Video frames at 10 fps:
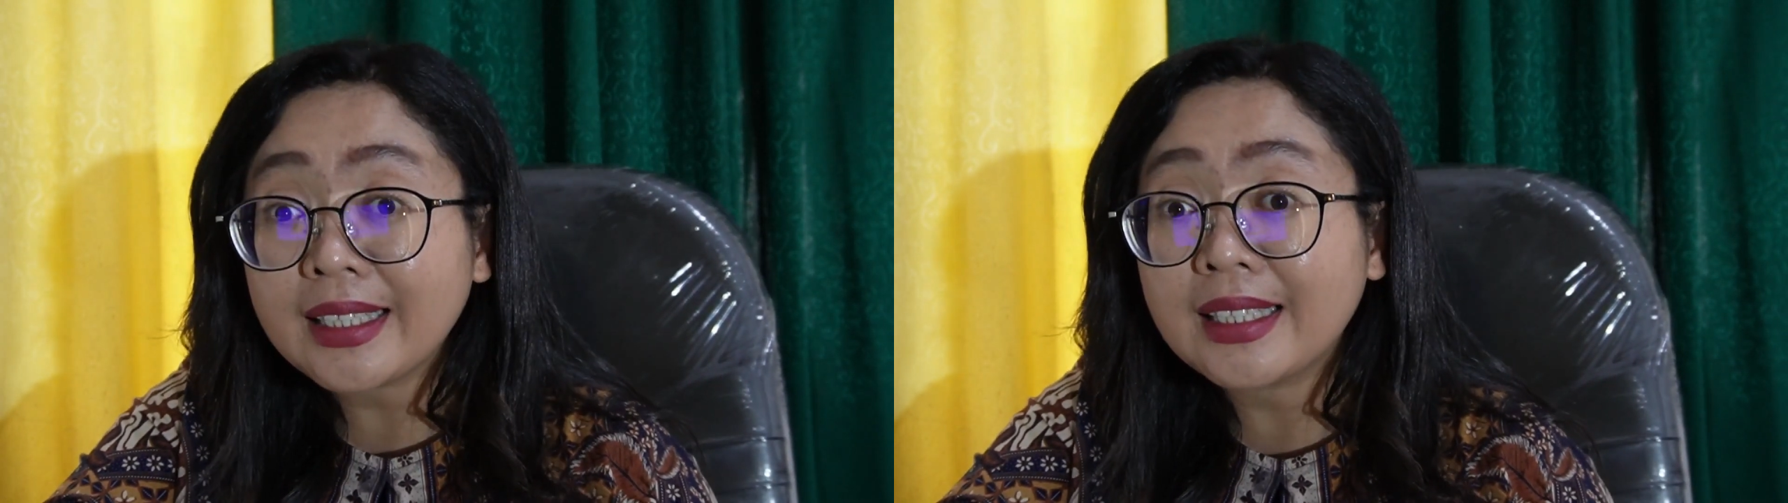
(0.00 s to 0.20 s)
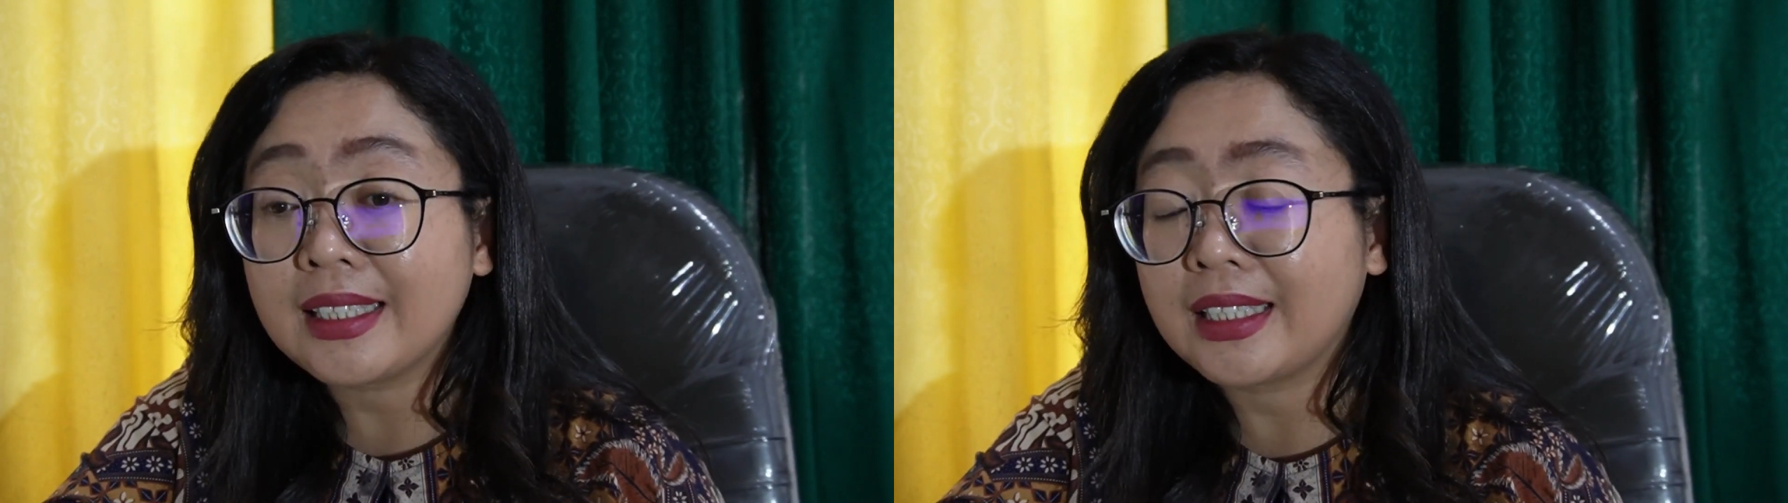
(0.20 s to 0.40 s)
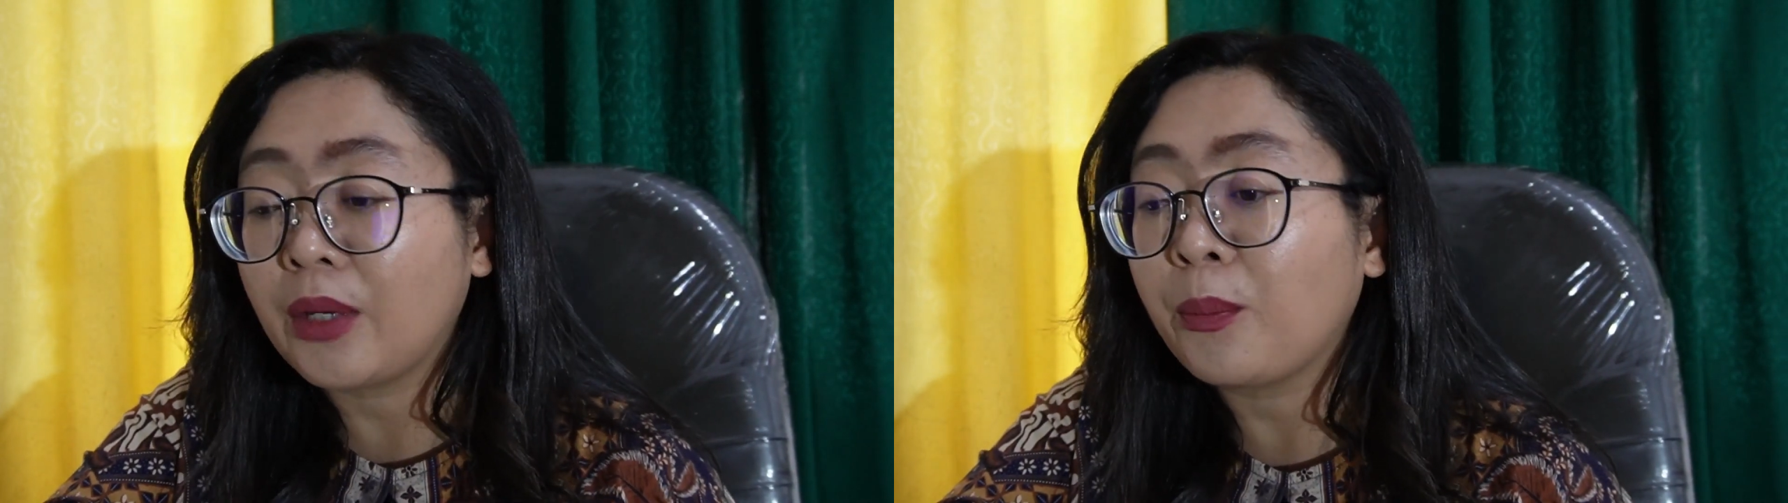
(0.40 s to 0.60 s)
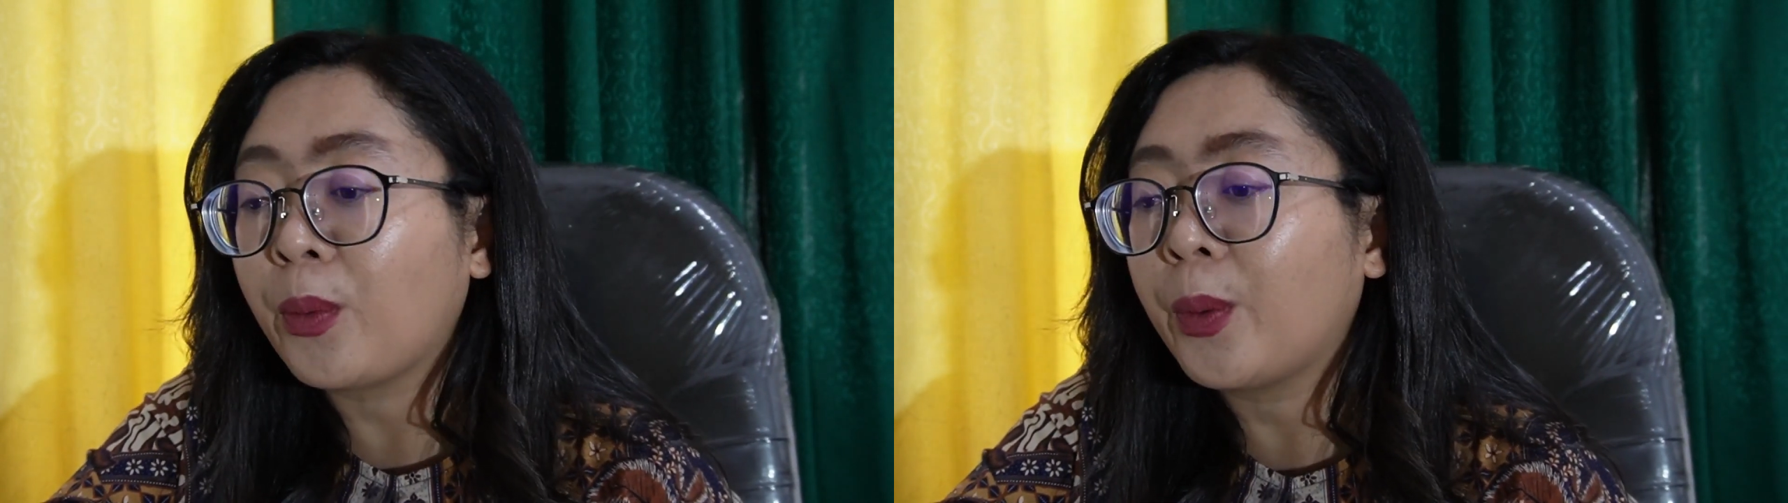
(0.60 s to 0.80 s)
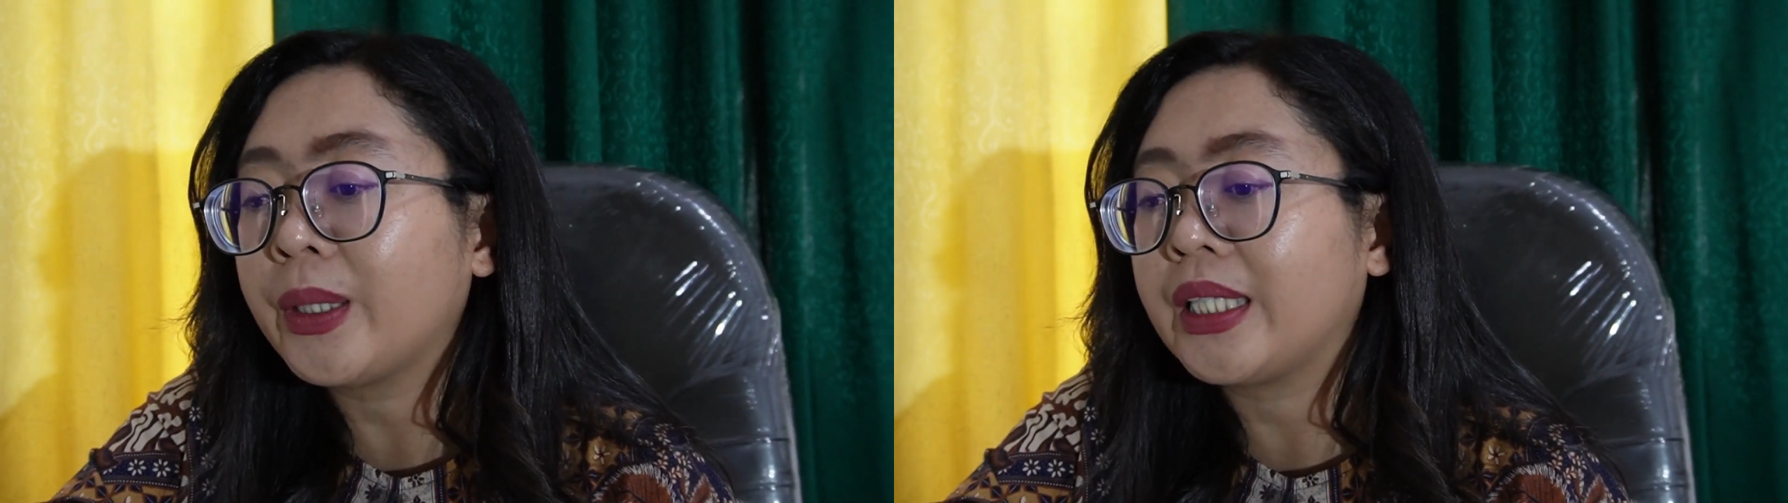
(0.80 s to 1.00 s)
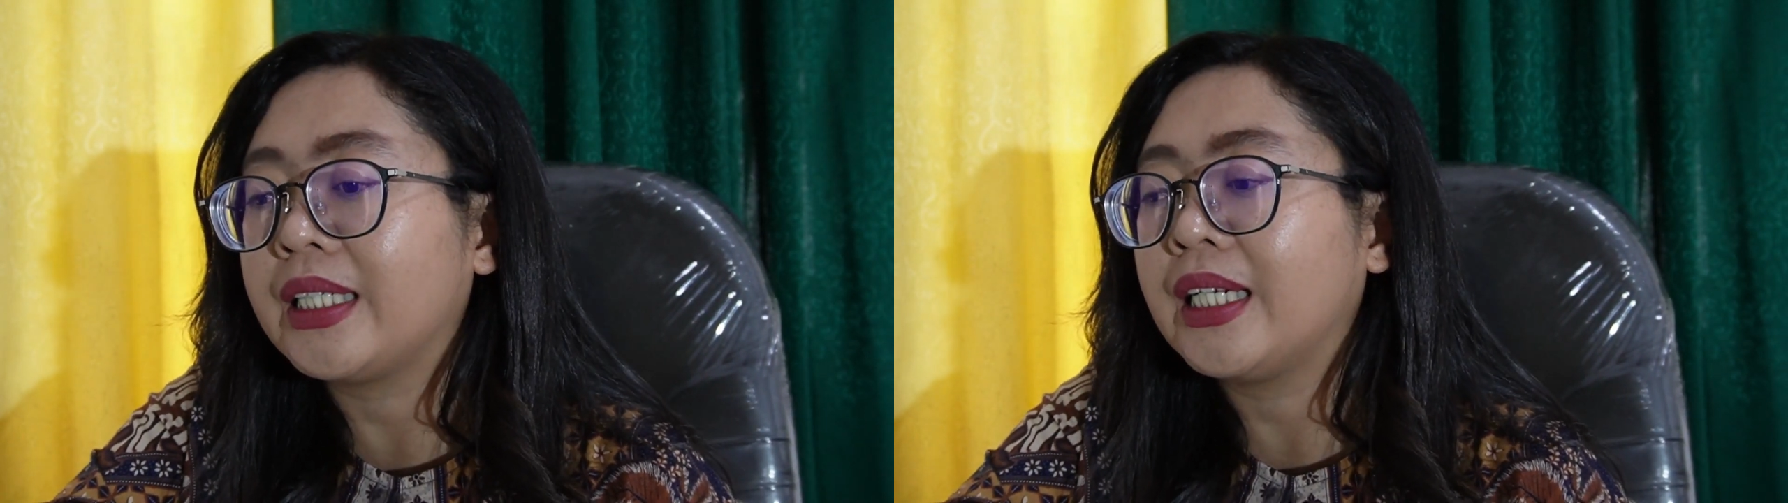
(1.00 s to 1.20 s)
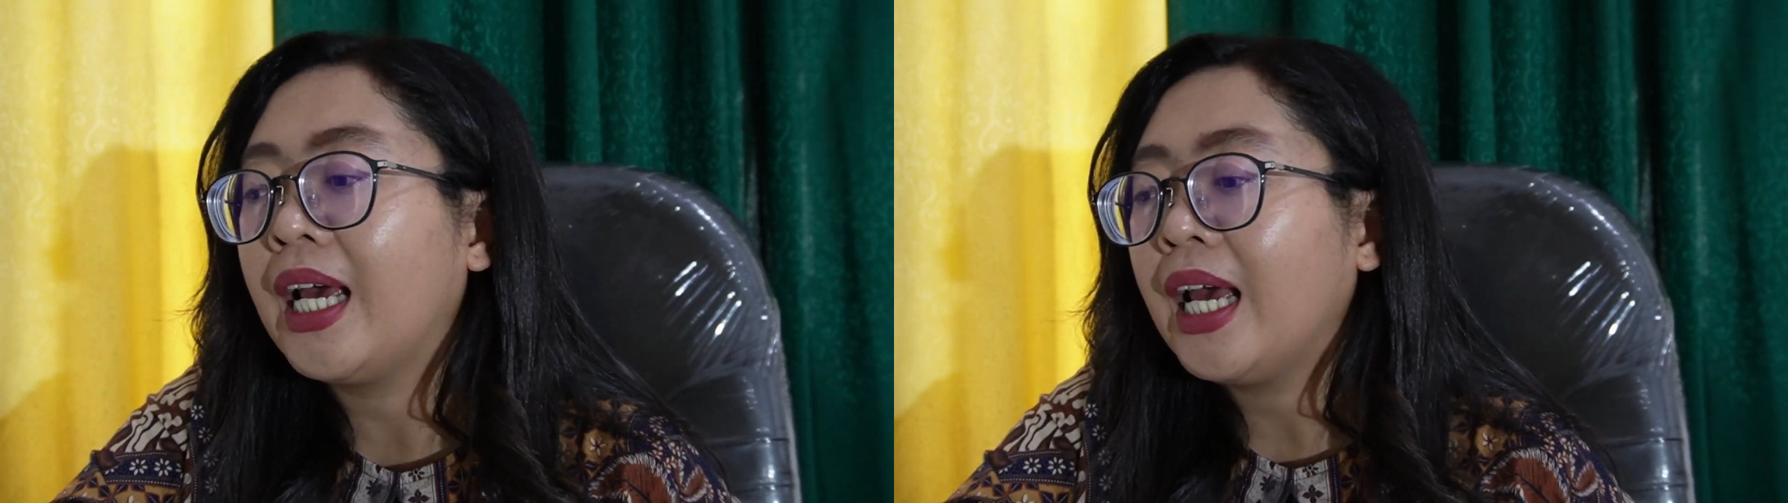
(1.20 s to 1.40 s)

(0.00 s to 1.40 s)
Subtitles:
is this important.